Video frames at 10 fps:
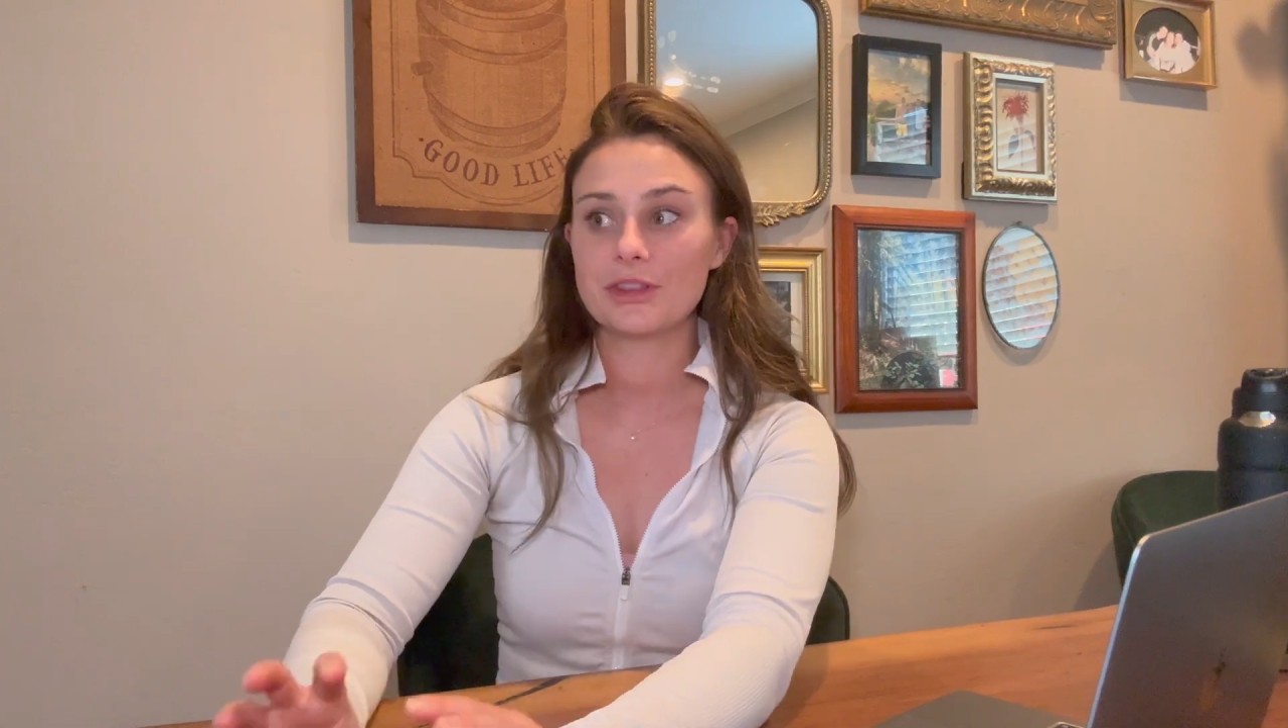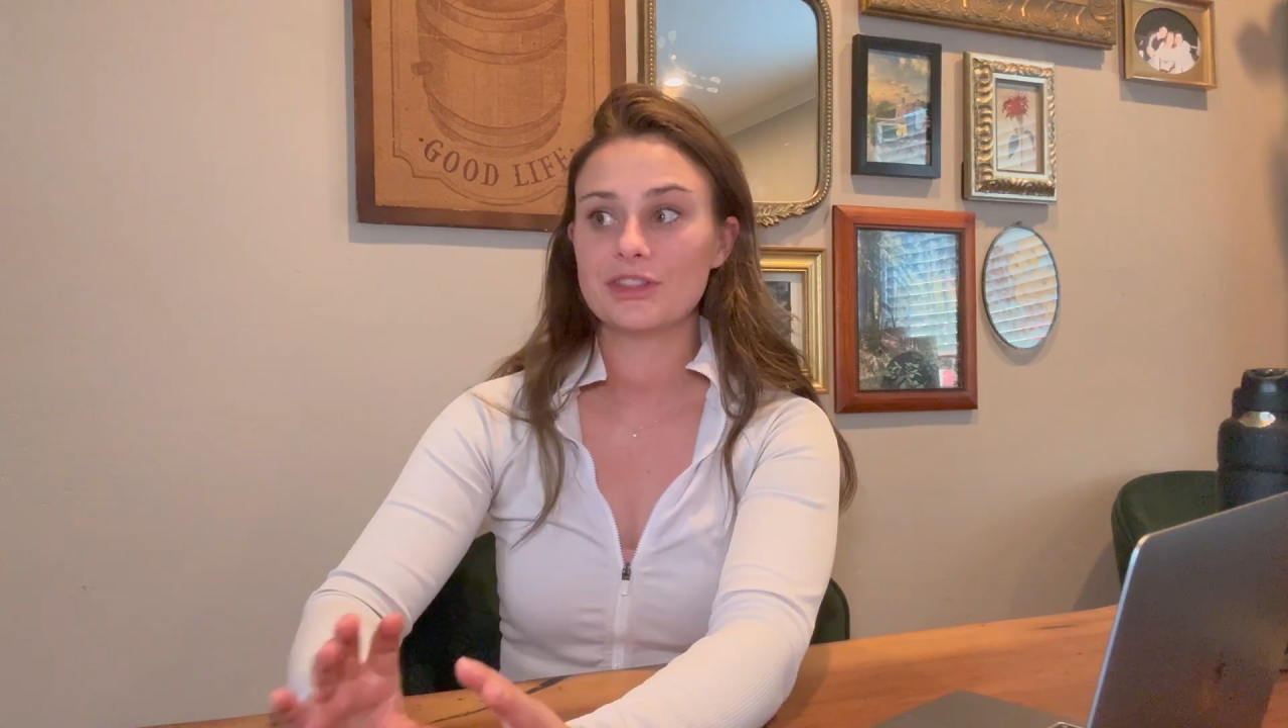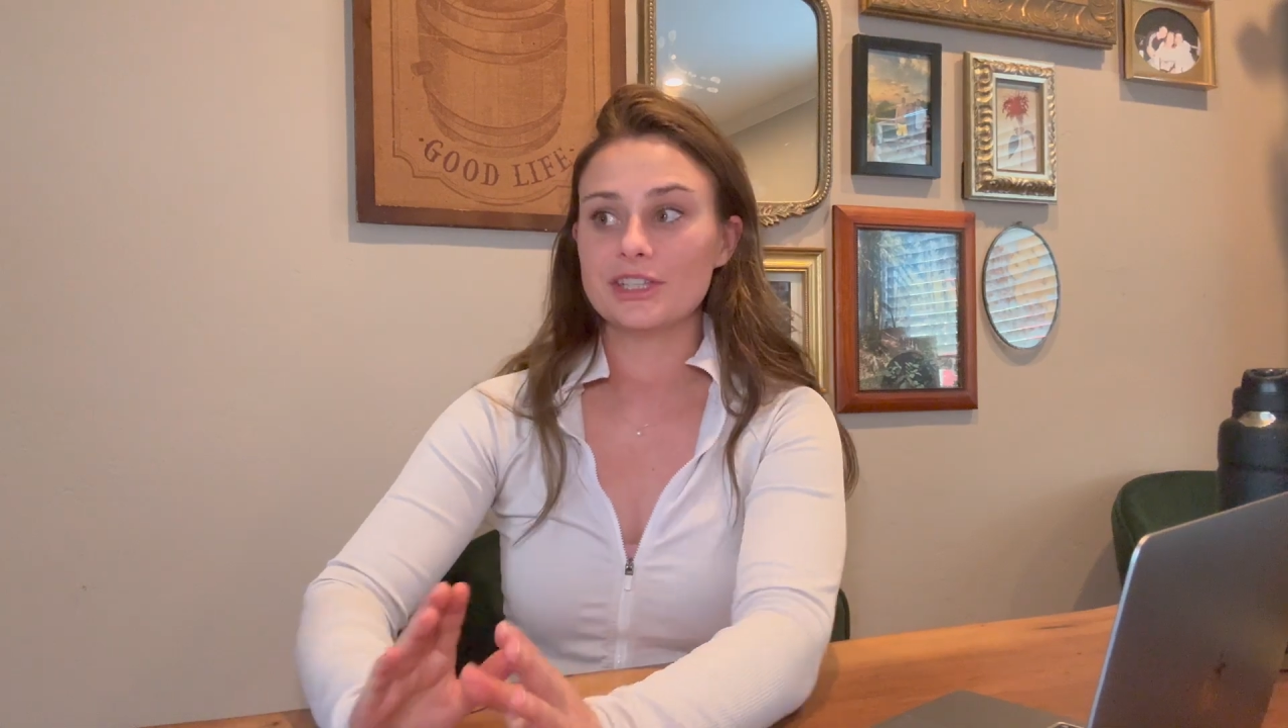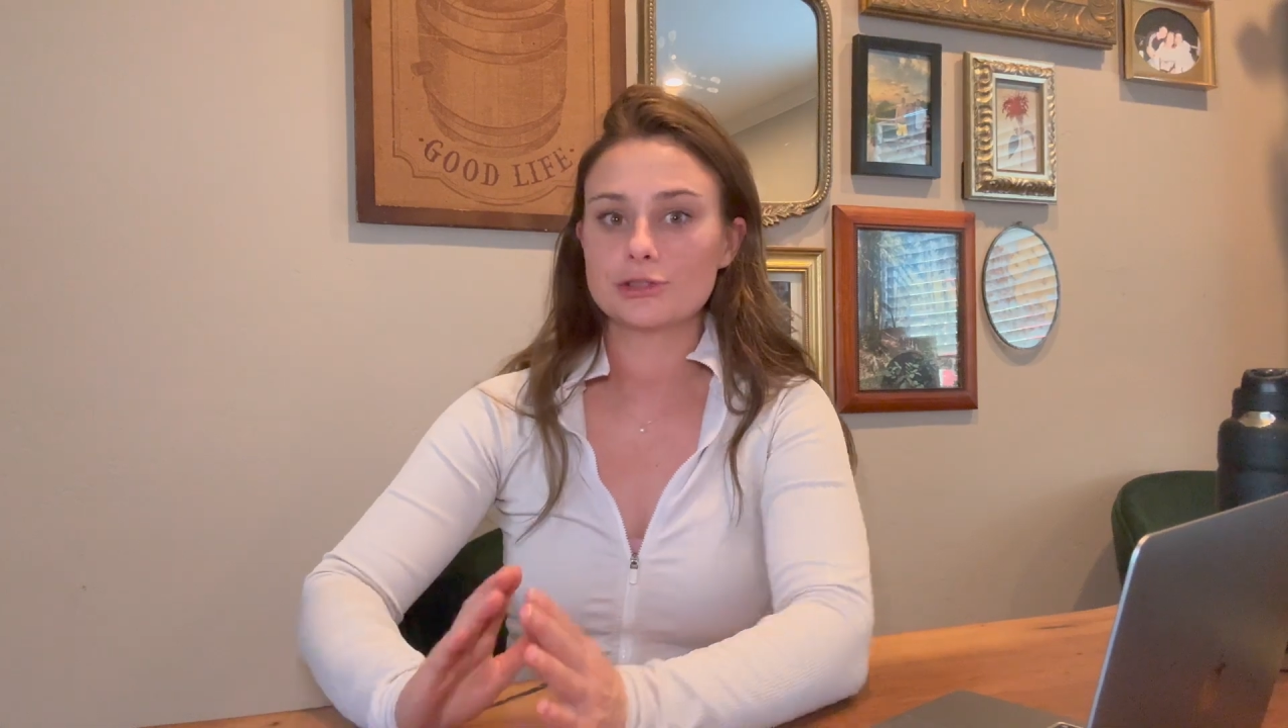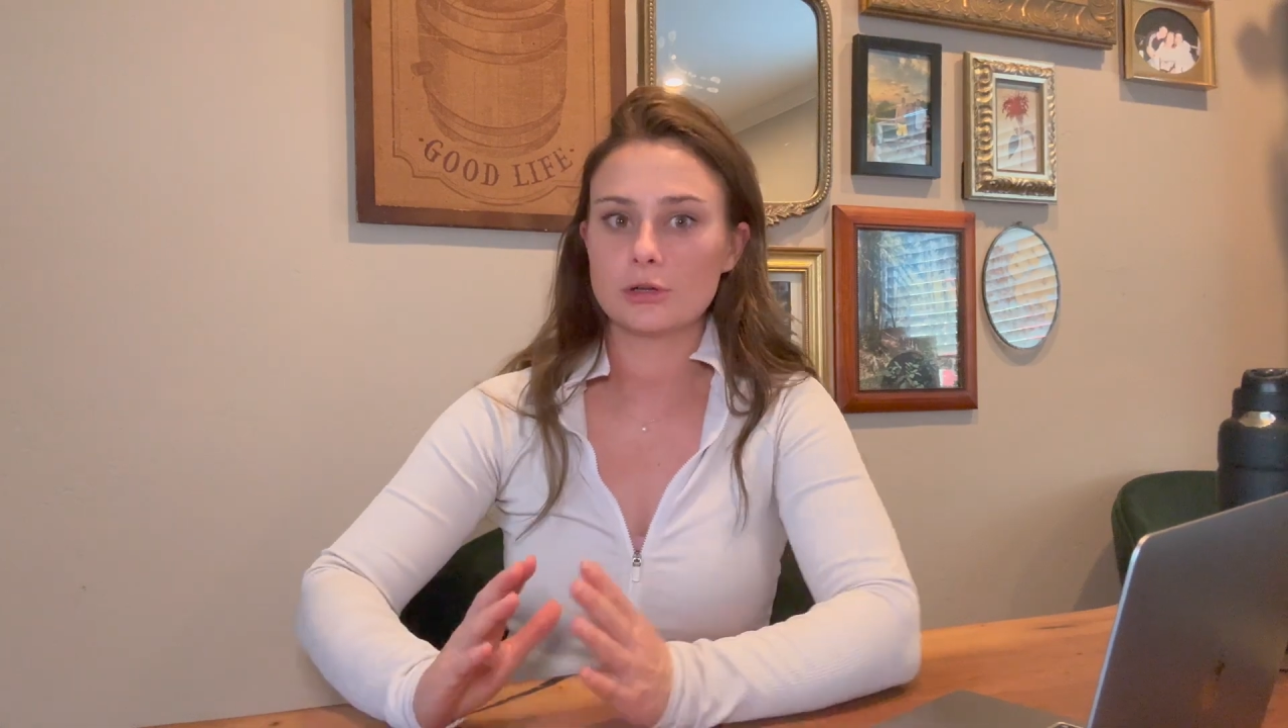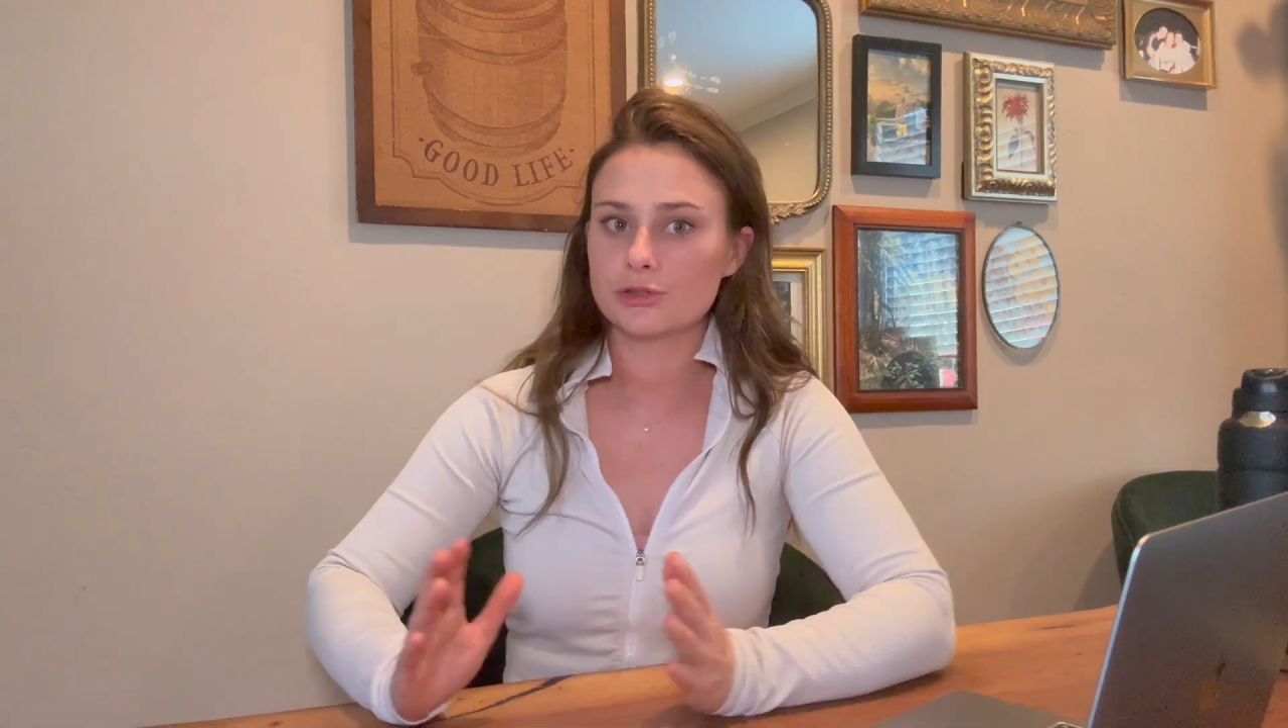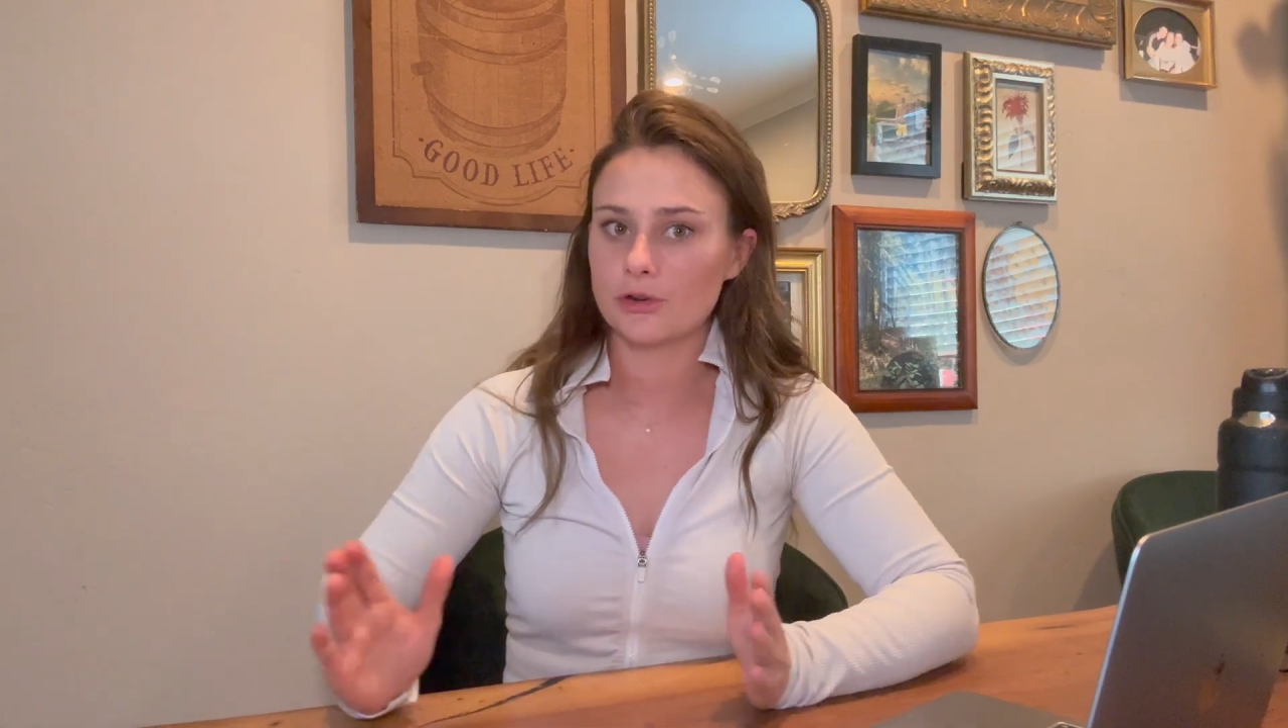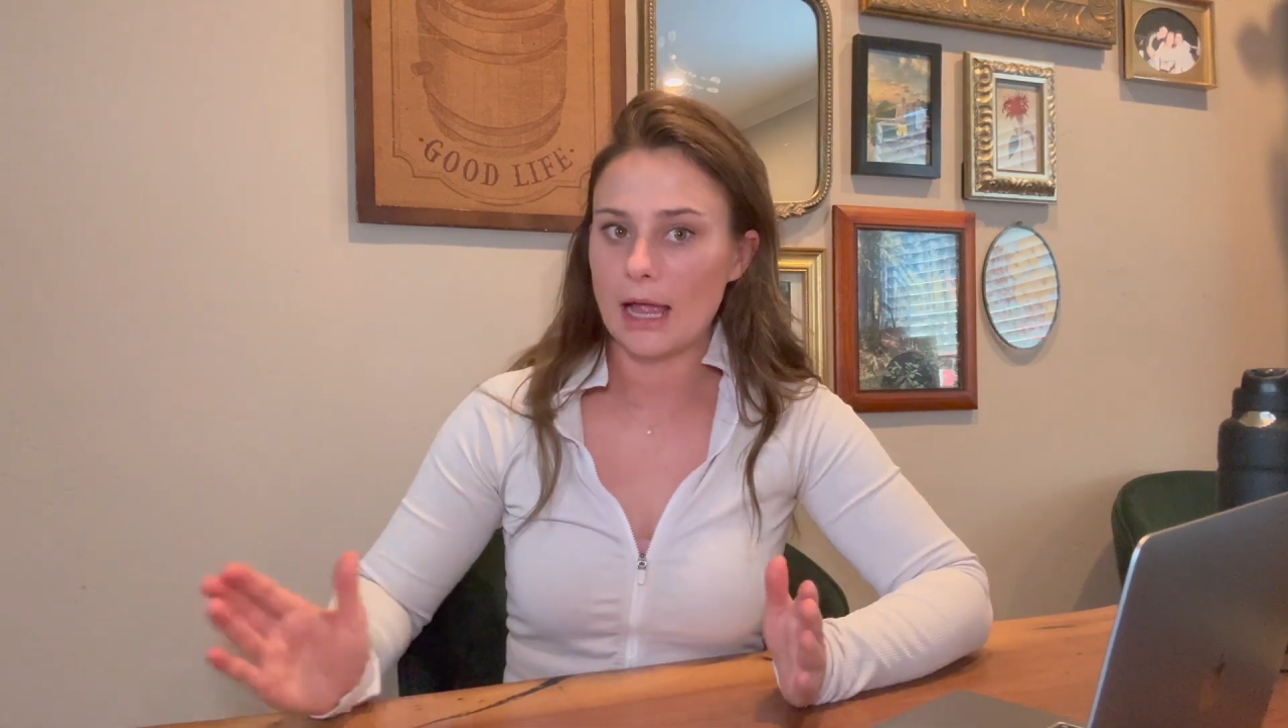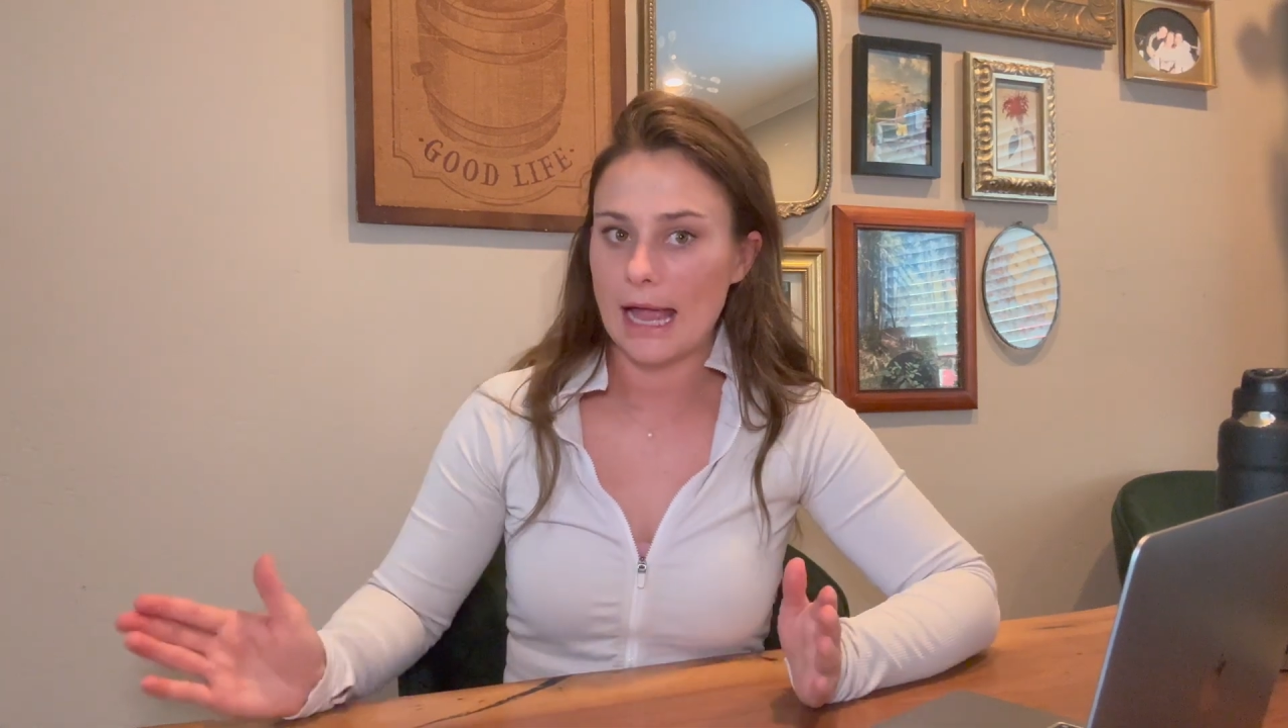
this goes for